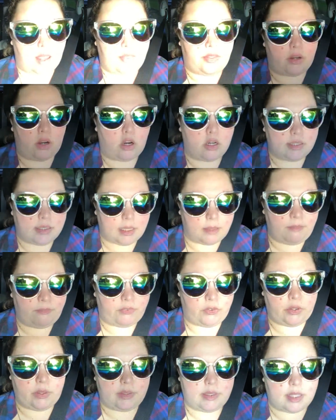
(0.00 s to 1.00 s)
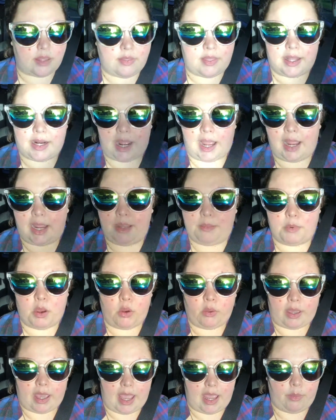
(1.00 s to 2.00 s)
There are some fruits that I am
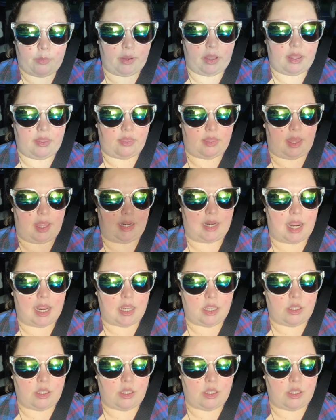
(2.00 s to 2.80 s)
okay with and I